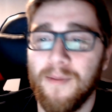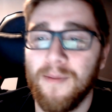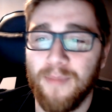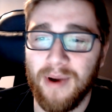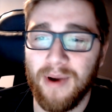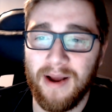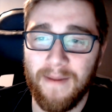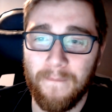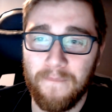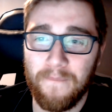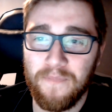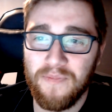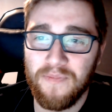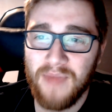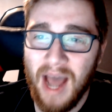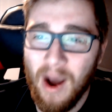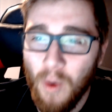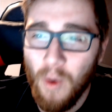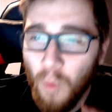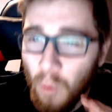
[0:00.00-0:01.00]
But
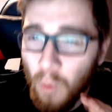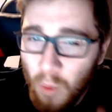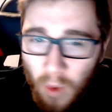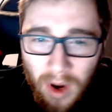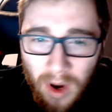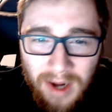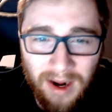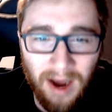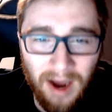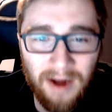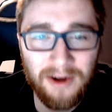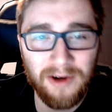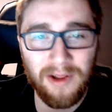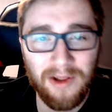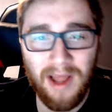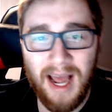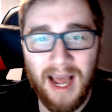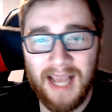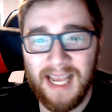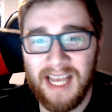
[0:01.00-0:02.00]
that one
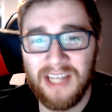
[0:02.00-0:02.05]
underlying